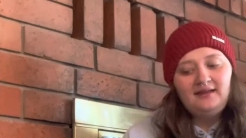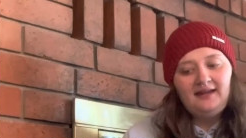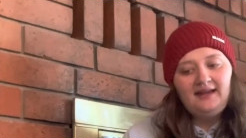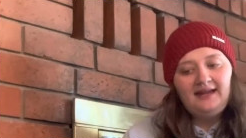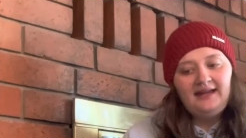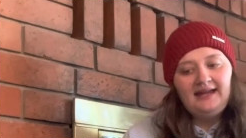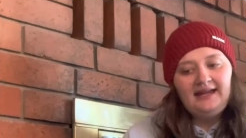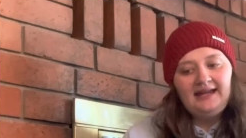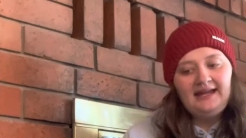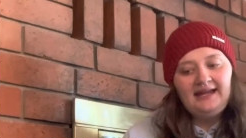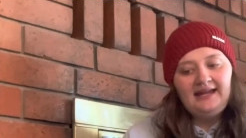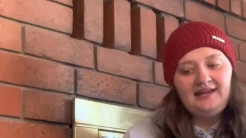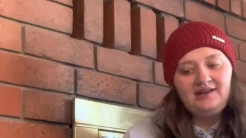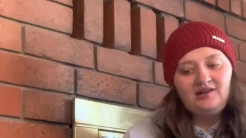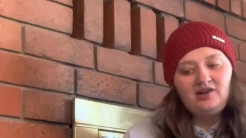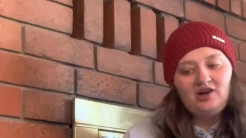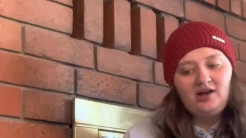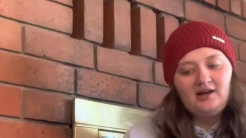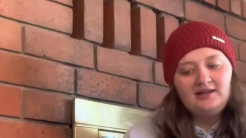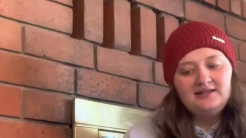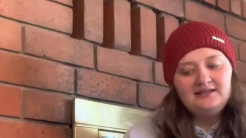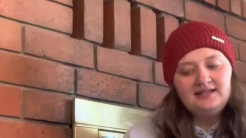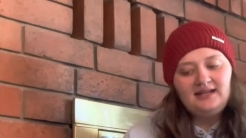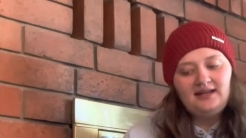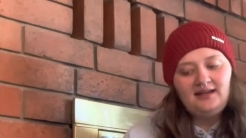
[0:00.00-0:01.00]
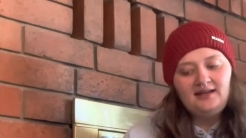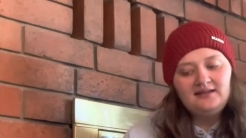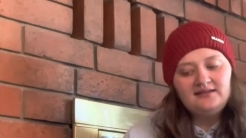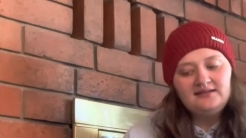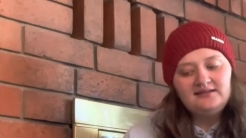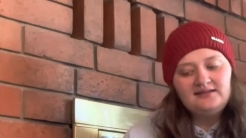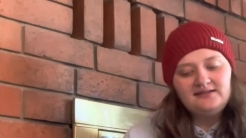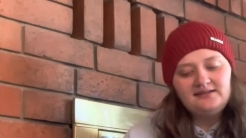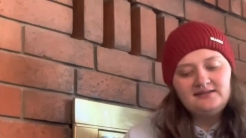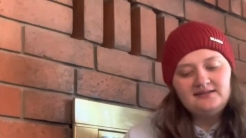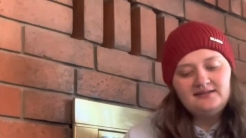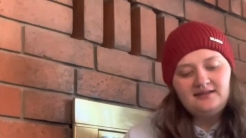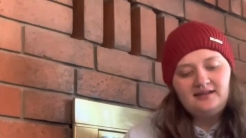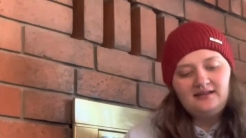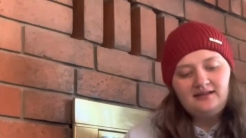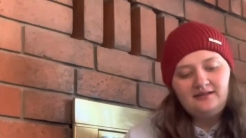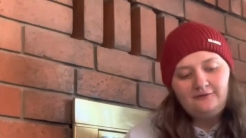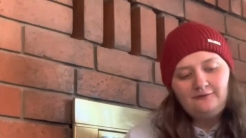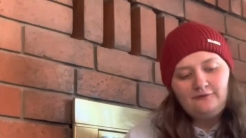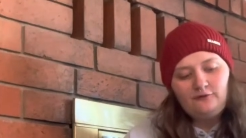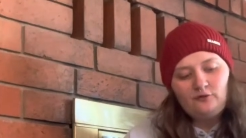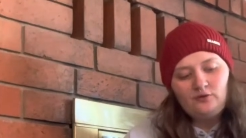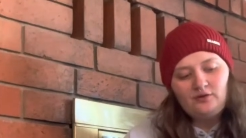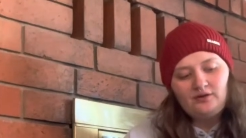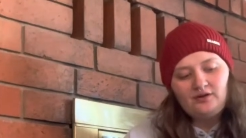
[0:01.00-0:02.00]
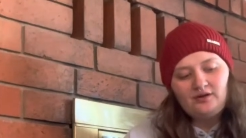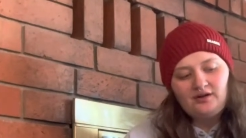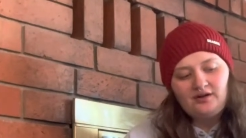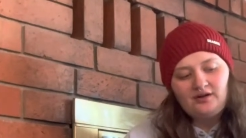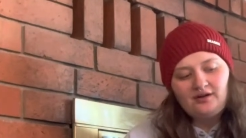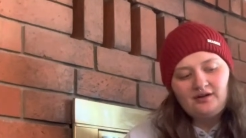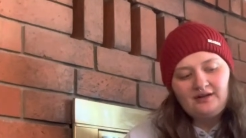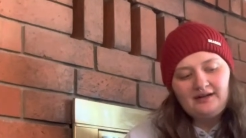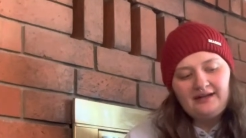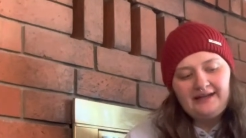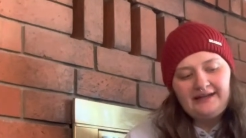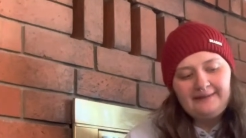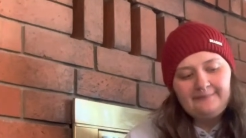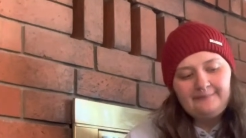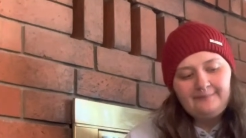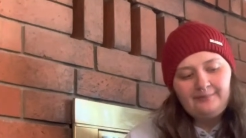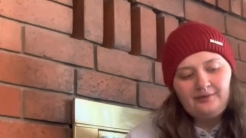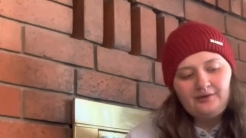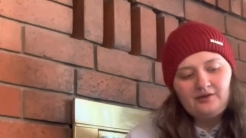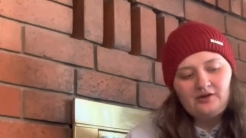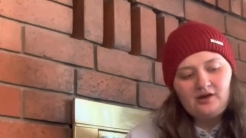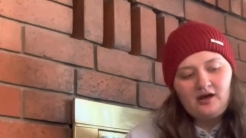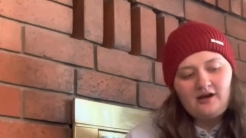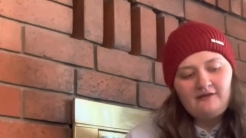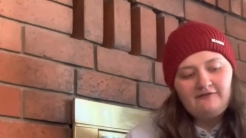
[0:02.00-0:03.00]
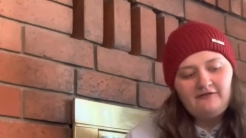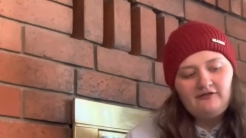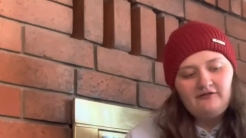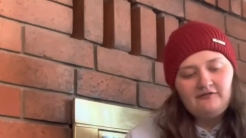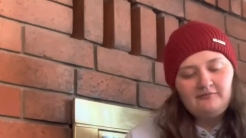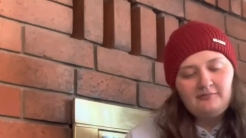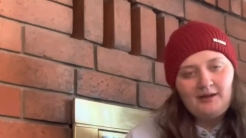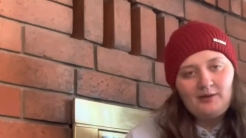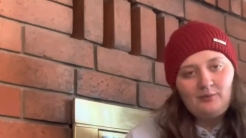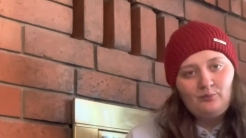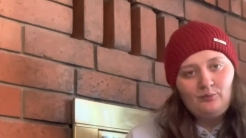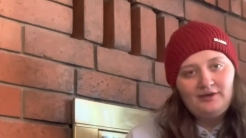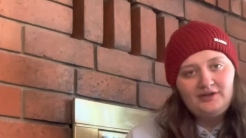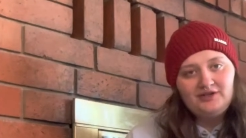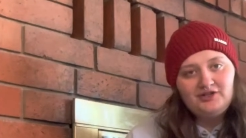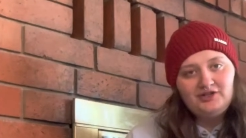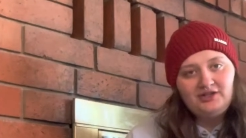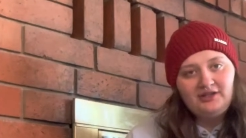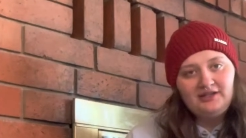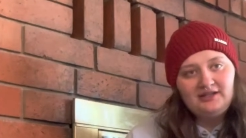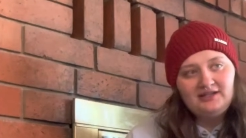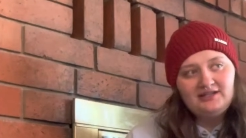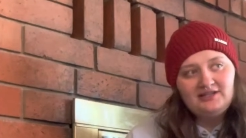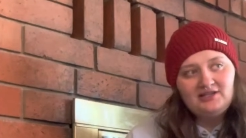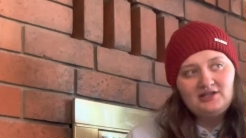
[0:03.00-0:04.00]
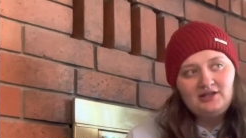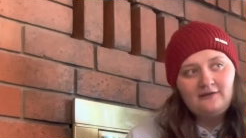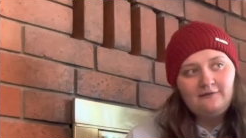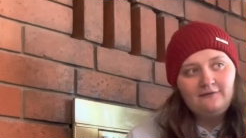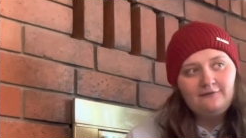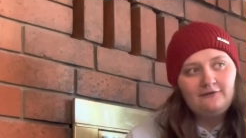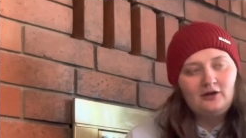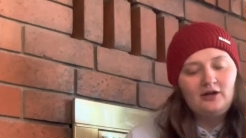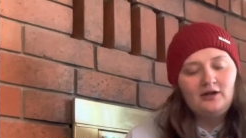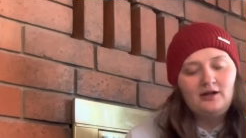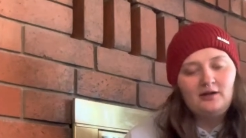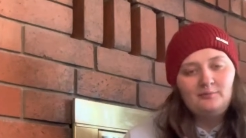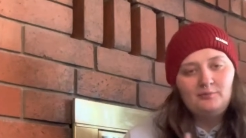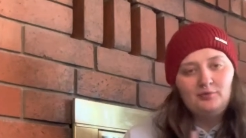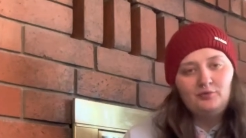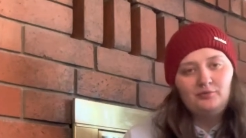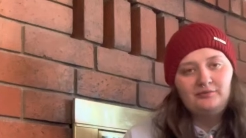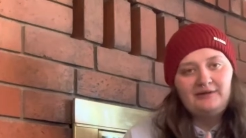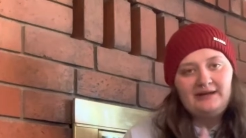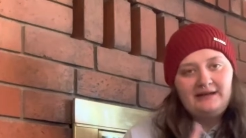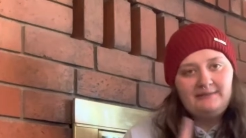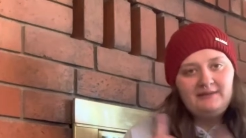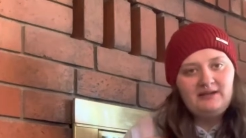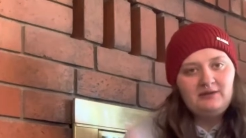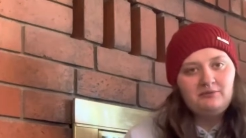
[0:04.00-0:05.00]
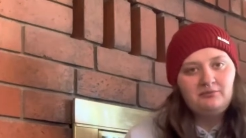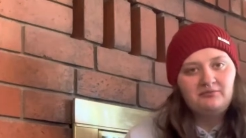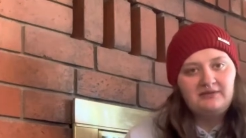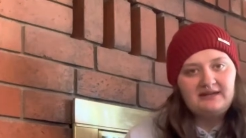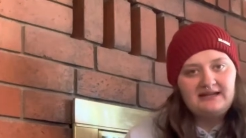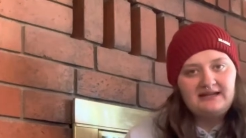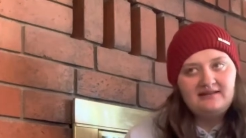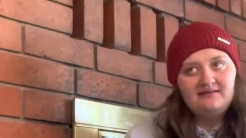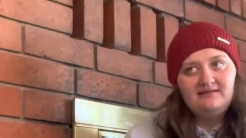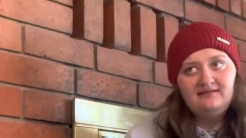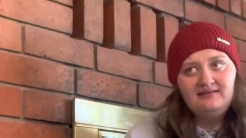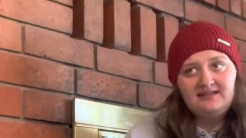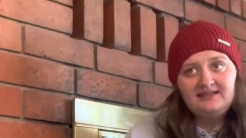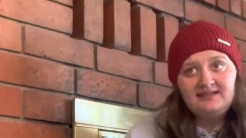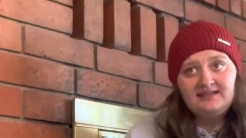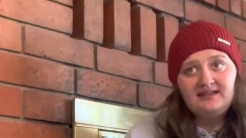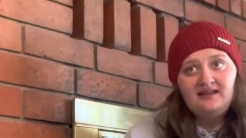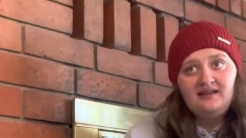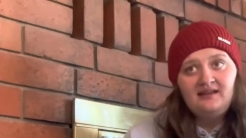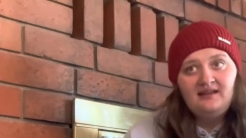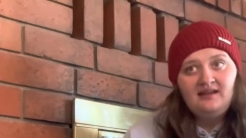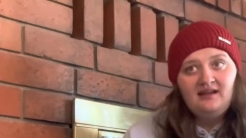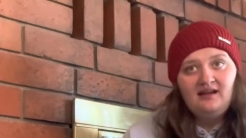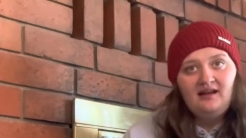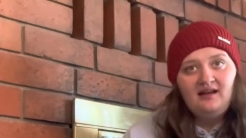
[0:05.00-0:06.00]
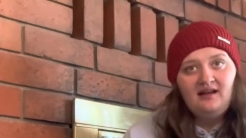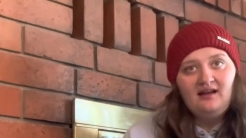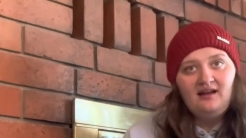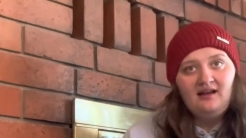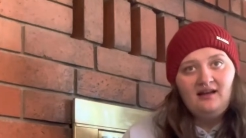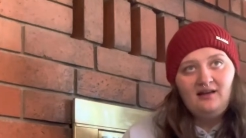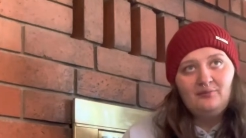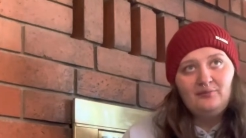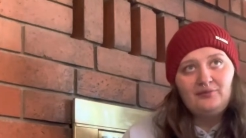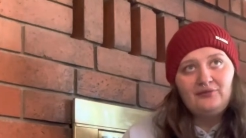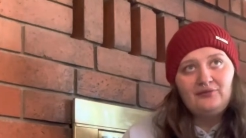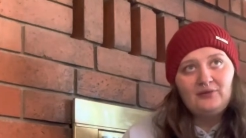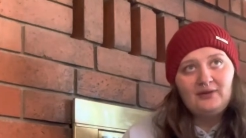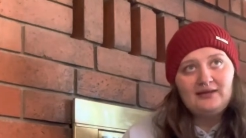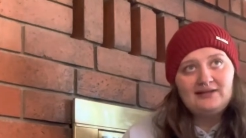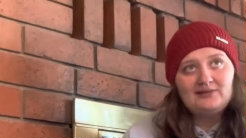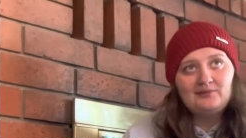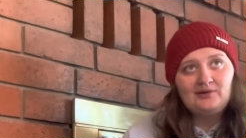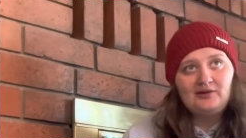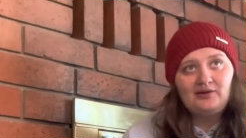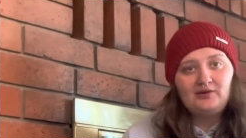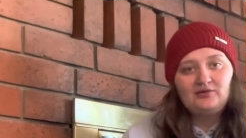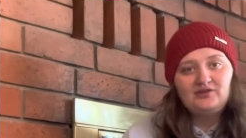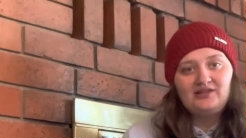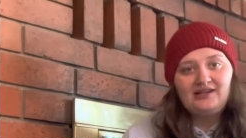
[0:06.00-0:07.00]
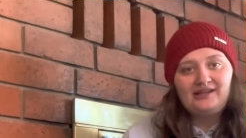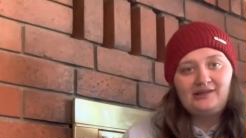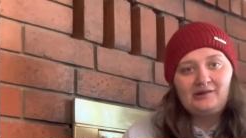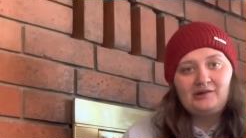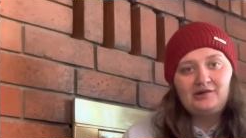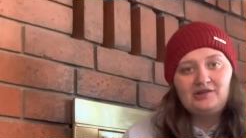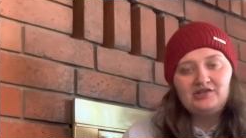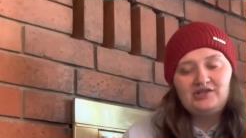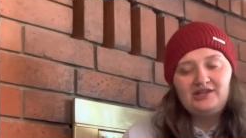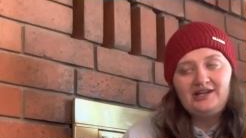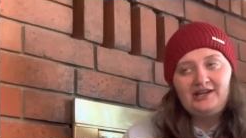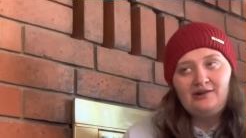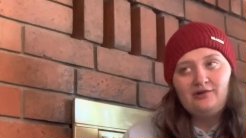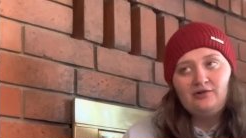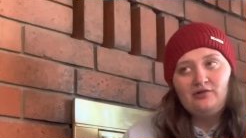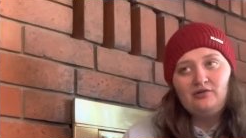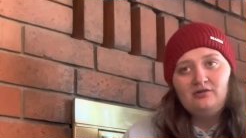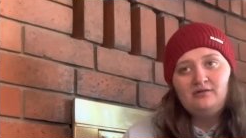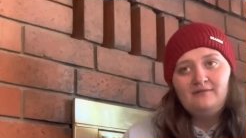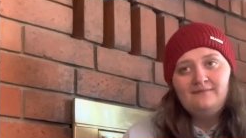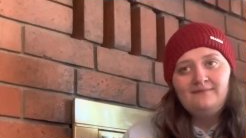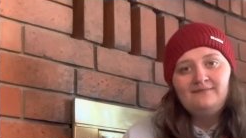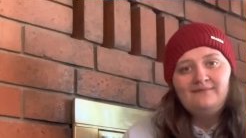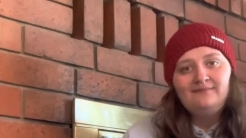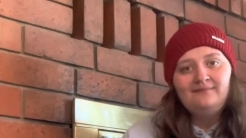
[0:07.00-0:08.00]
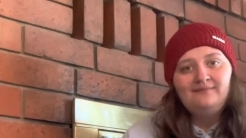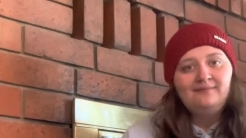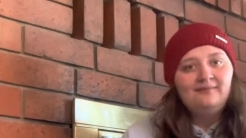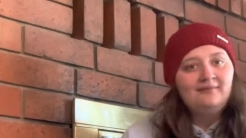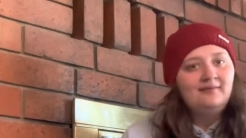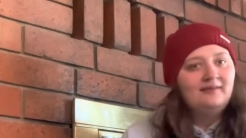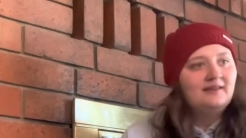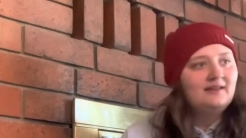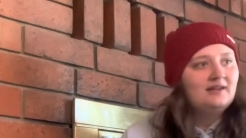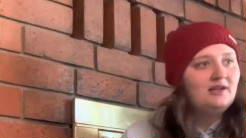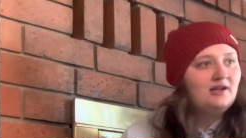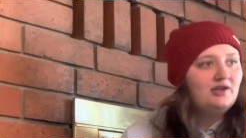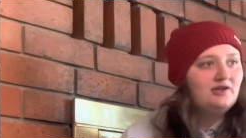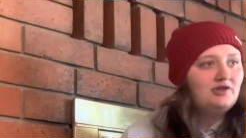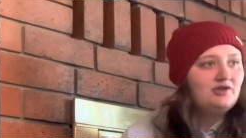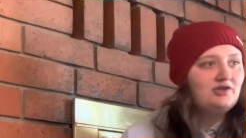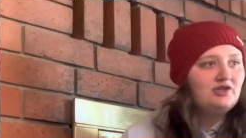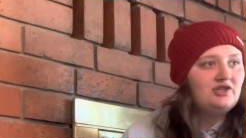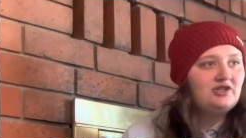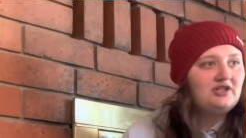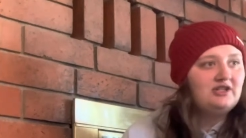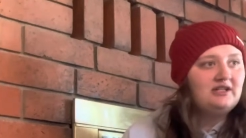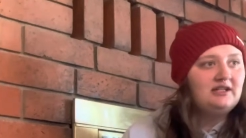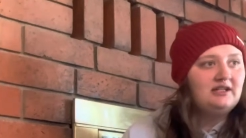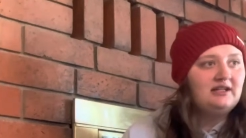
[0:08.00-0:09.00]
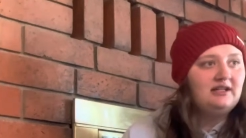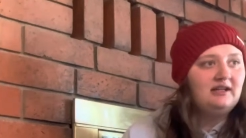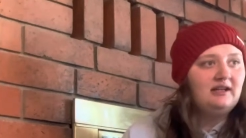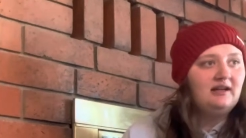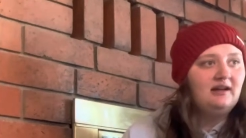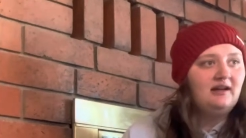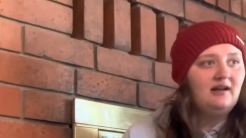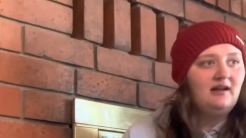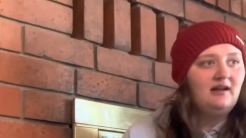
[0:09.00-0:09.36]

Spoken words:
a contest for a book off of my wish list from Rami Reads. If you guys want to go check out her channel, she